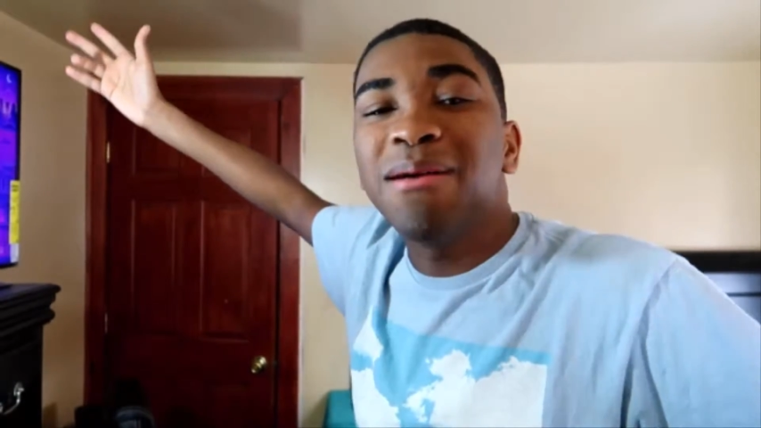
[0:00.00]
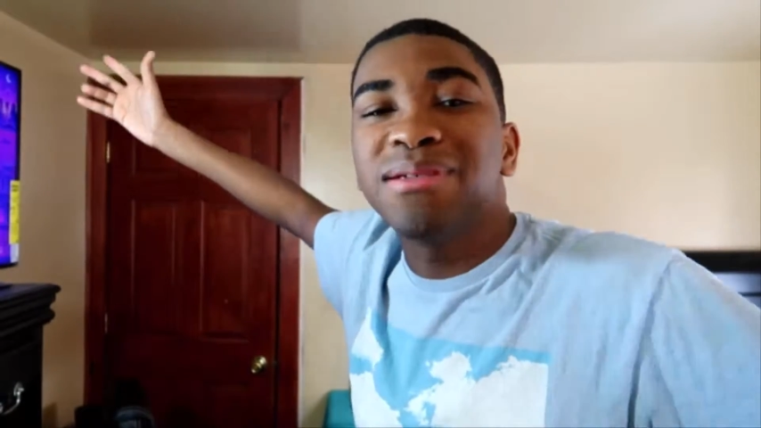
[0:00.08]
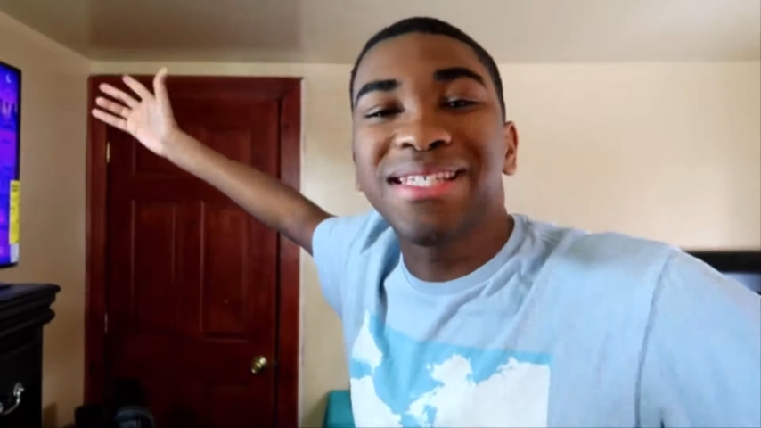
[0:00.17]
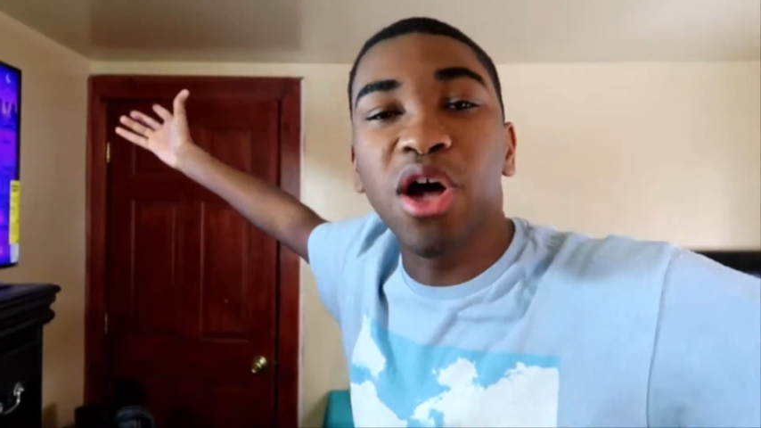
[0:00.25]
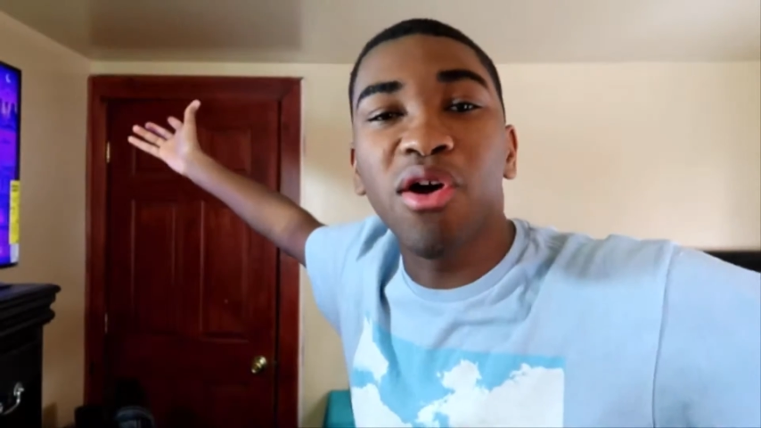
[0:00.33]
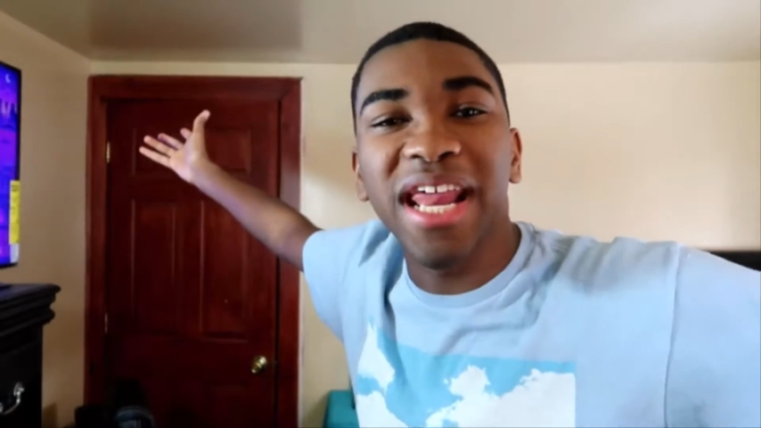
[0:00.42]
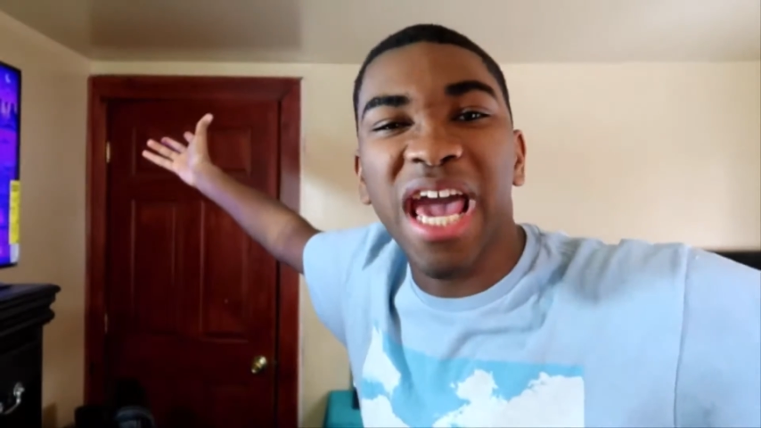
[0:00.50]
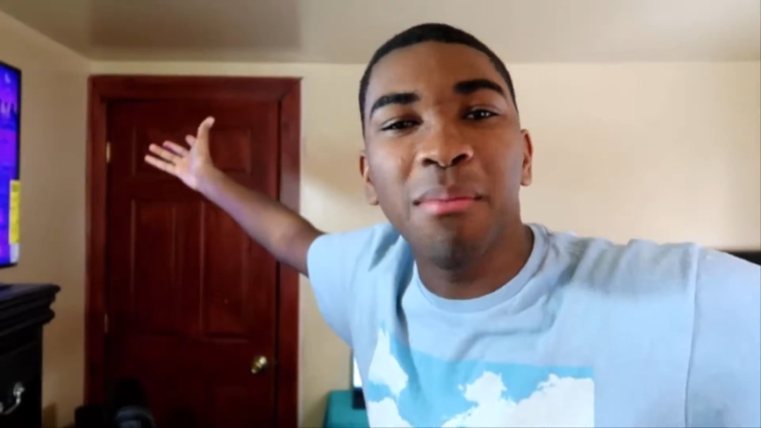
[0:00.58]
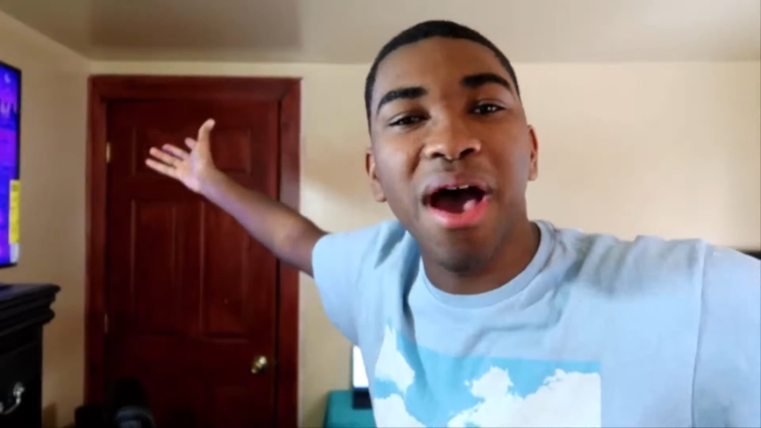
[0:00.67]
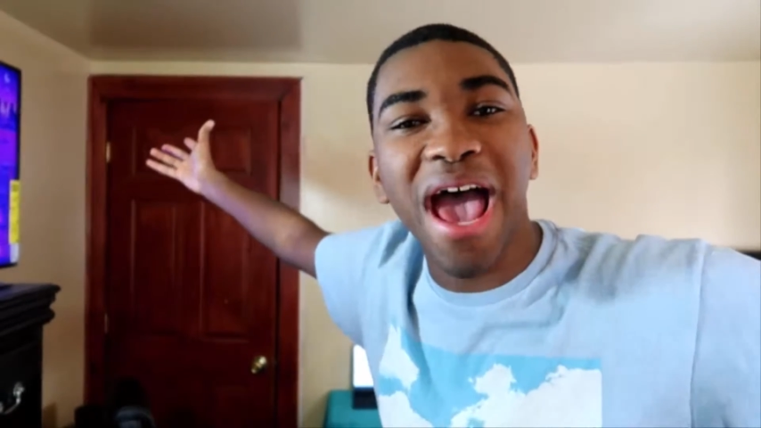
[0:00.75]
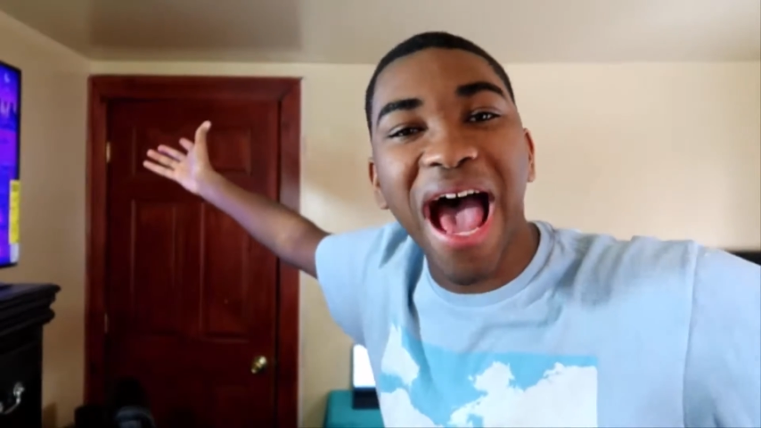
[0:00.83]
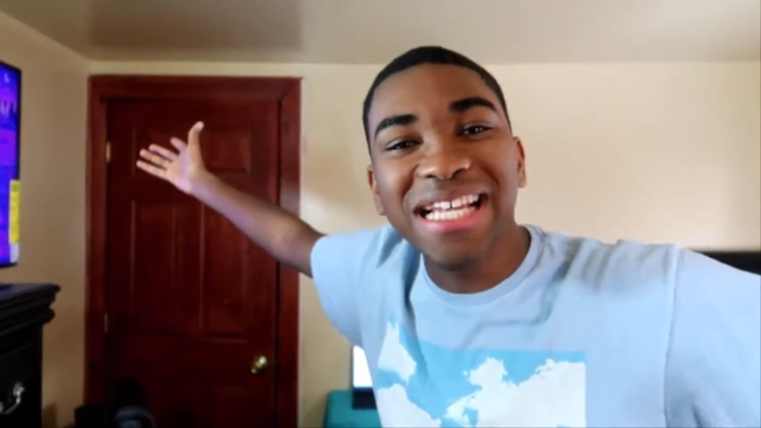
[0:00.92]
I'm still gonna
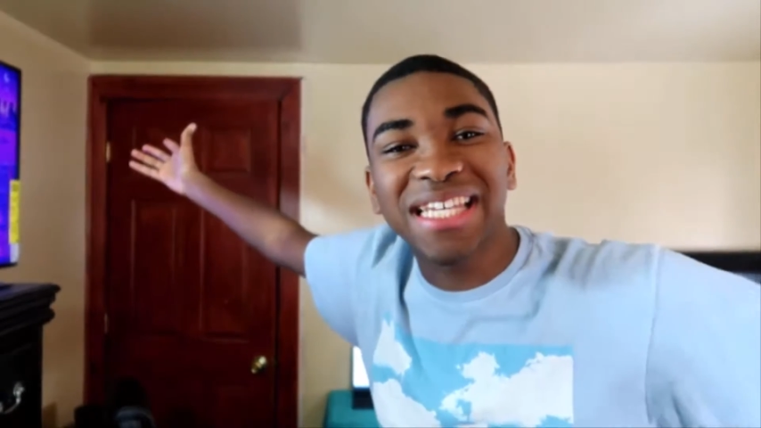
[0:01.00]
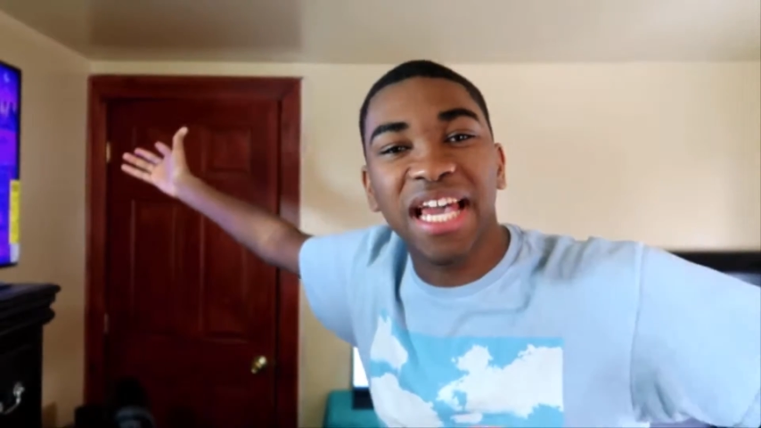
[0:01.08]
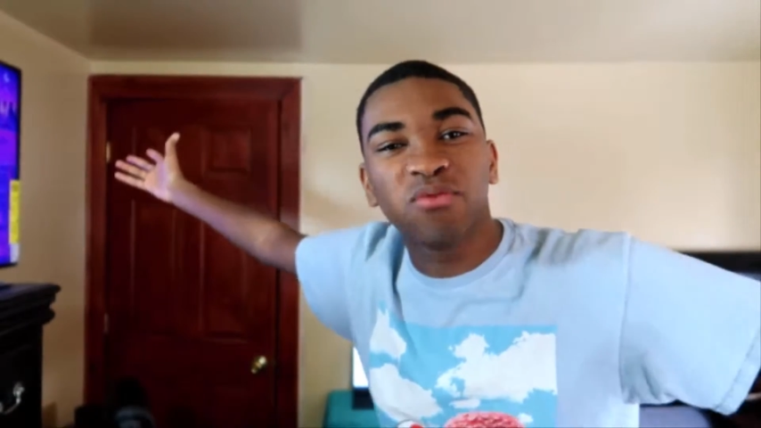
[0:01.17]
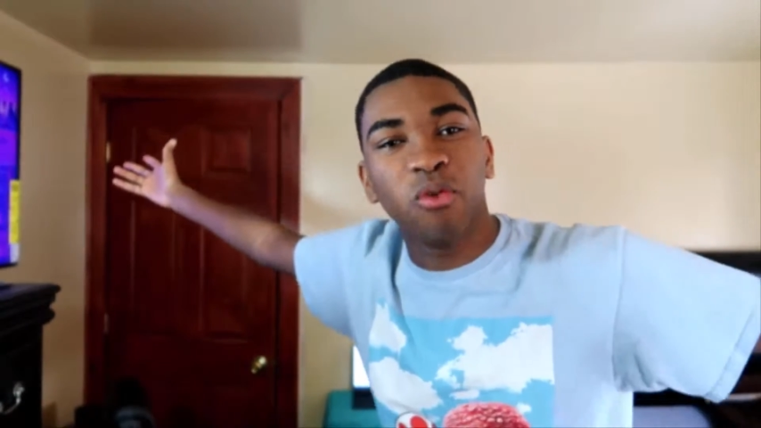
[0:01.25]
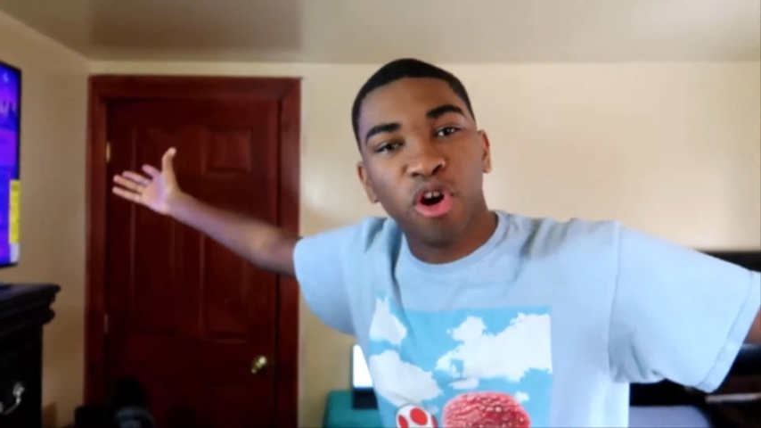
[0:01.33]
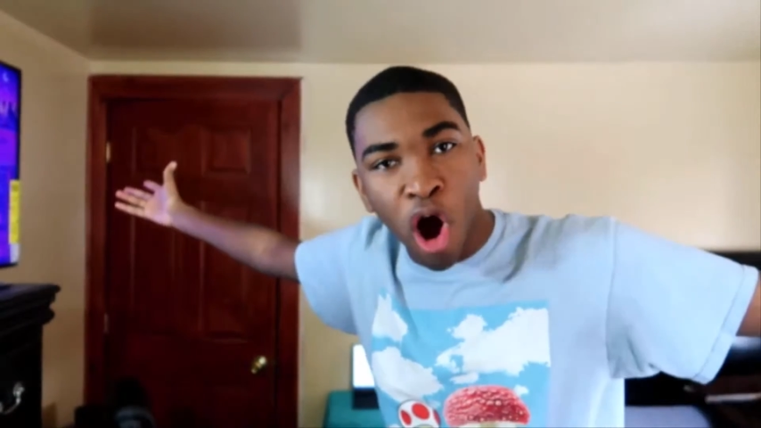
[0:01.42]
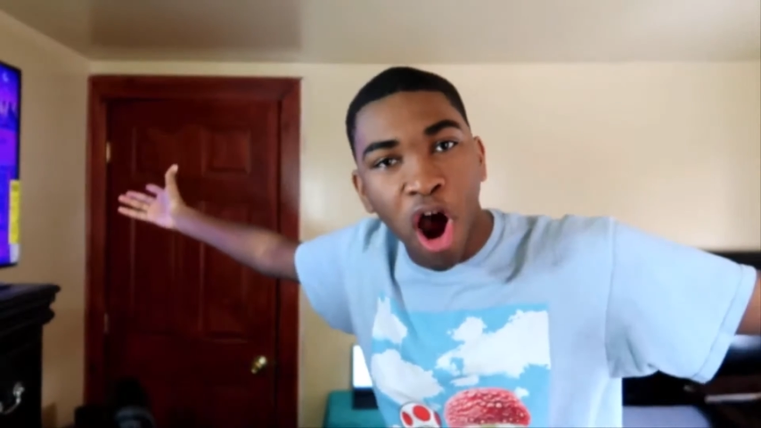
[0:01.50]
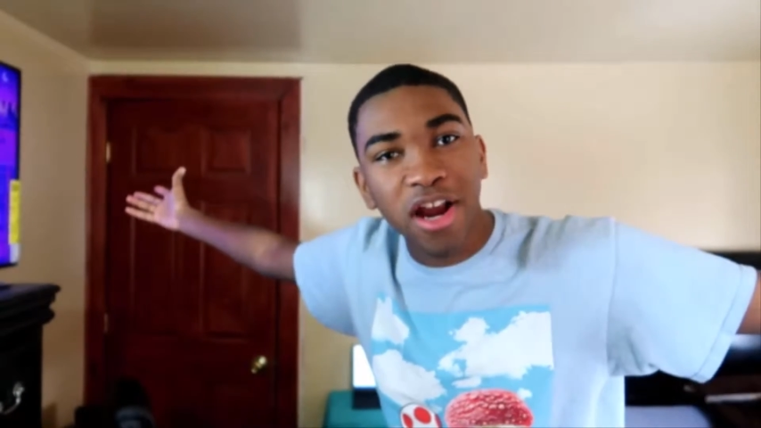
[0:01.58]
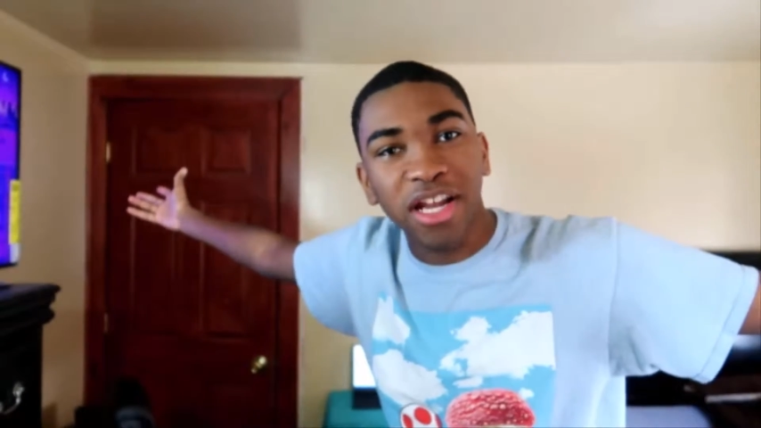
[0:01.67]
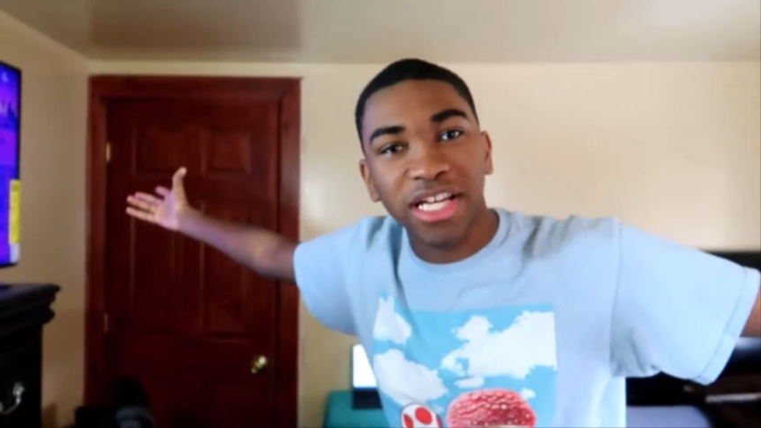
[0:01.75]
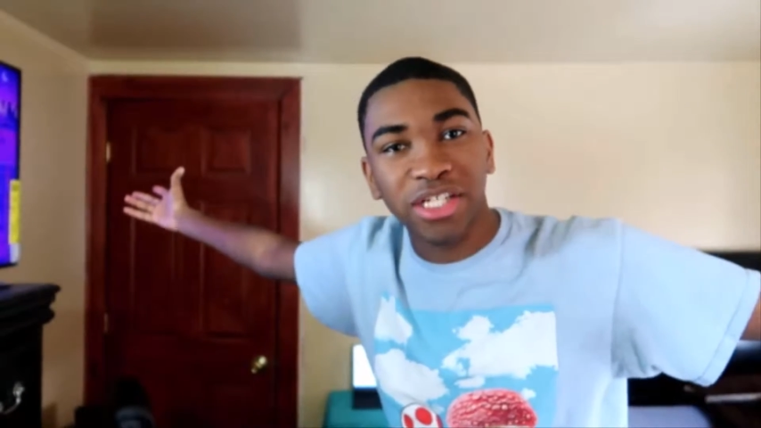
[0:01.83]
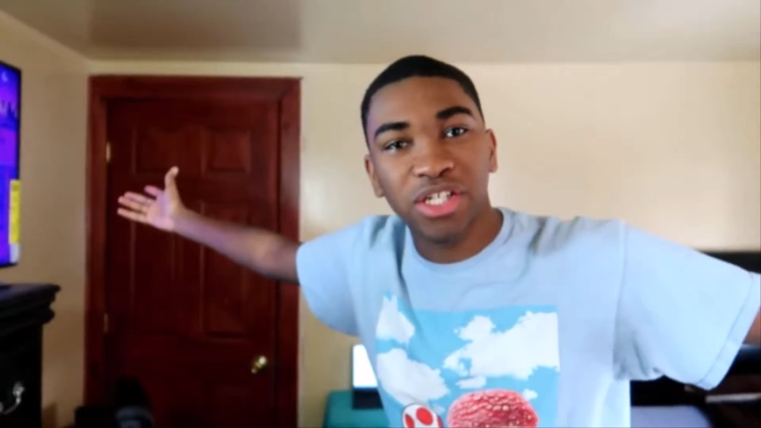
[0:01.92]
get my ass kicked
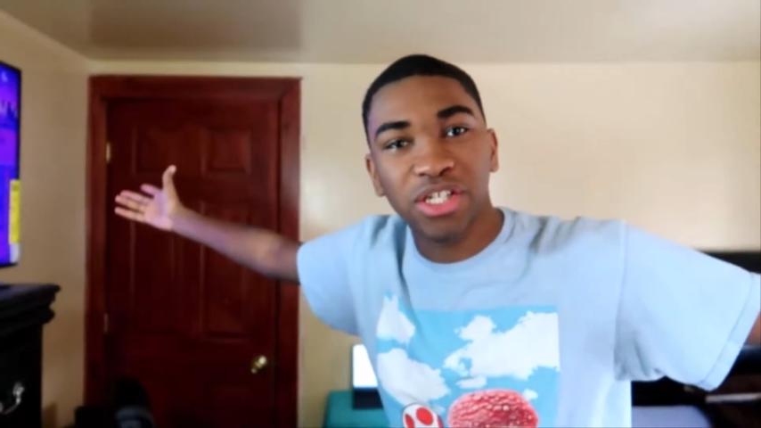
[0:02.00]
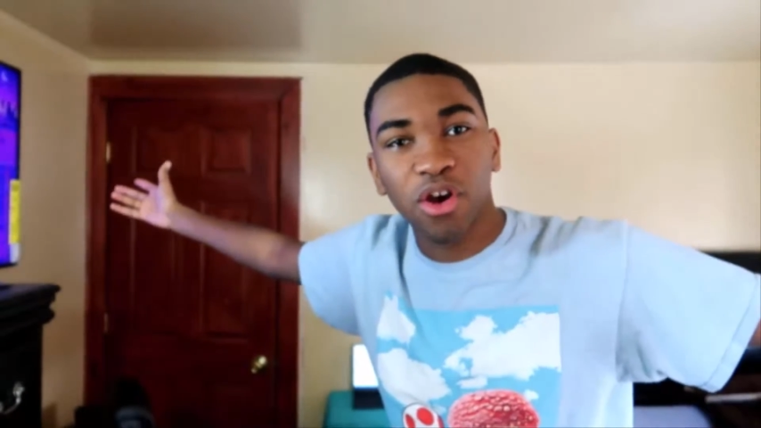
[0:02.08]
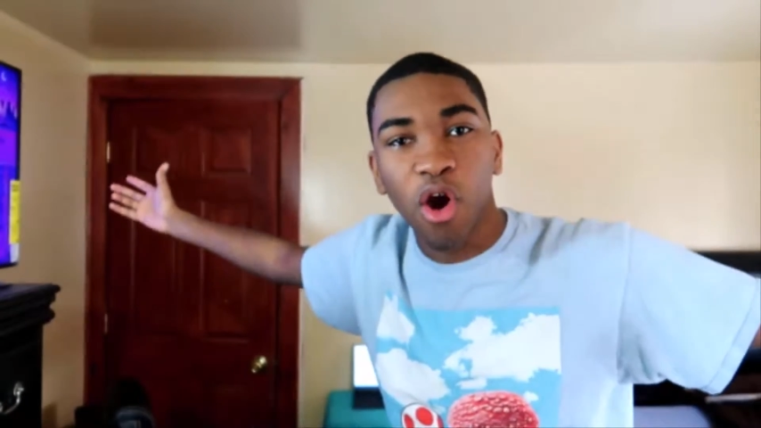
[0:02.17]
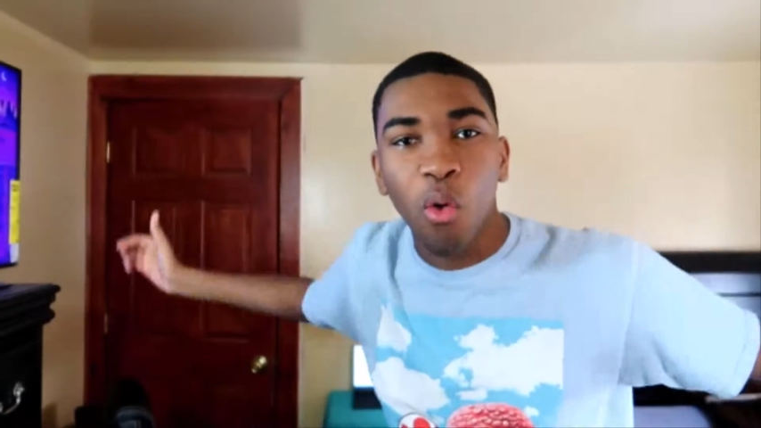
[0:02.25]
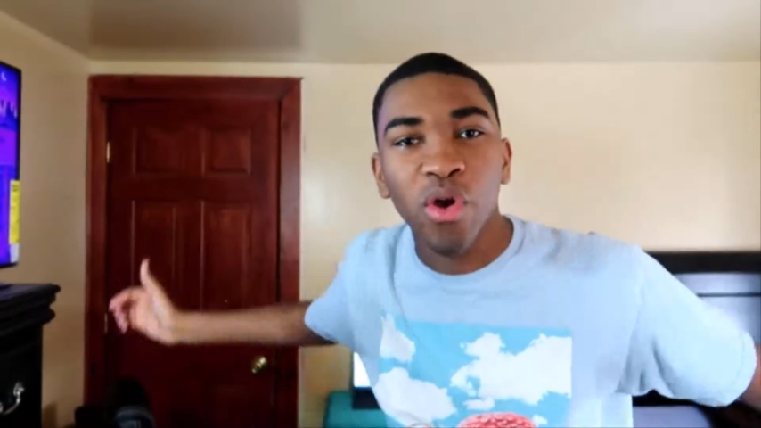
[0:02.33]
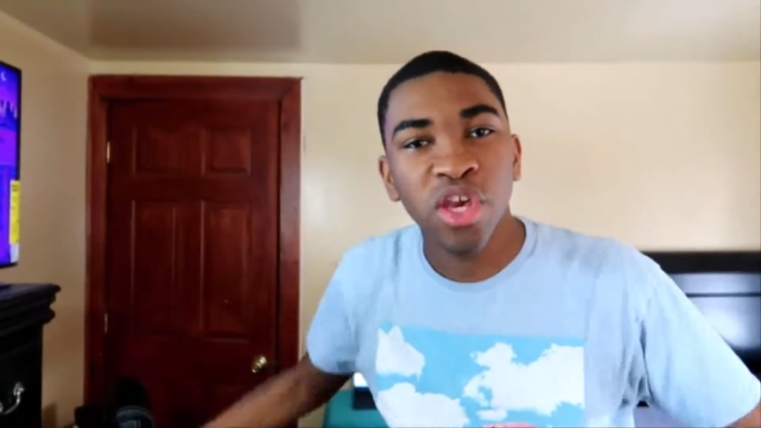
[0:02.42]
regardless.